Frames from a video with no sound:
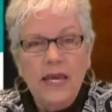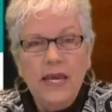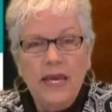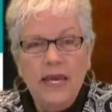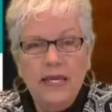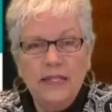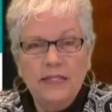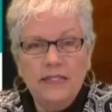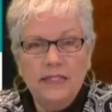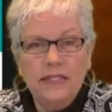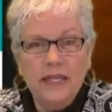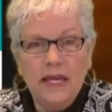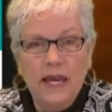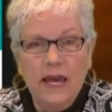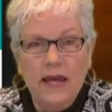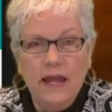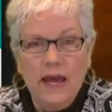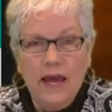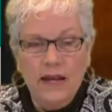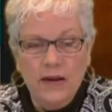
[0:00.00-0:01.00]
It's
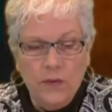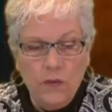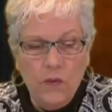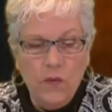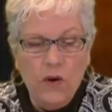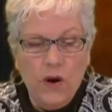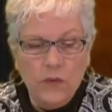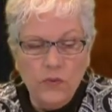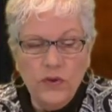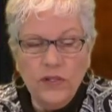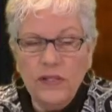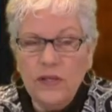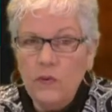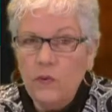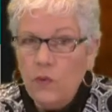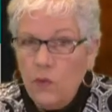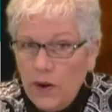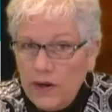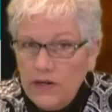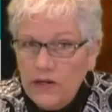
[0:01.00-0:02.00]
a really
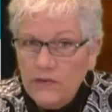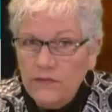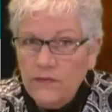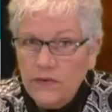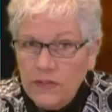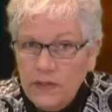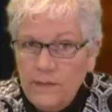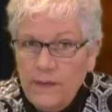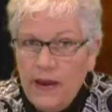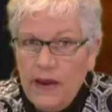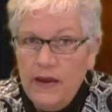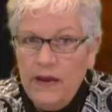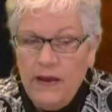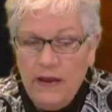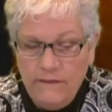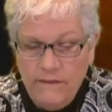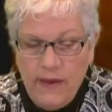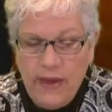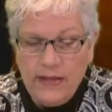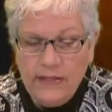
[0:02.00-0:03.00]
wonderful
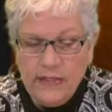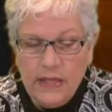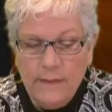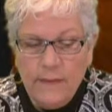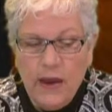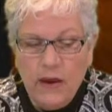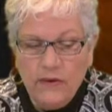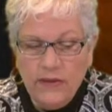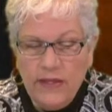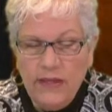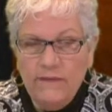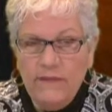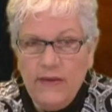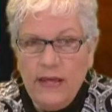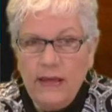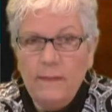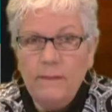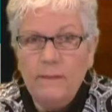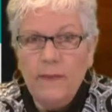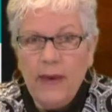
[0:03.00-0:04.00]
event about
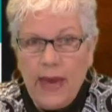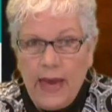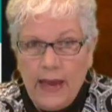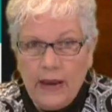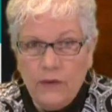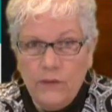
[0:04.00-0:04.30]
giving back.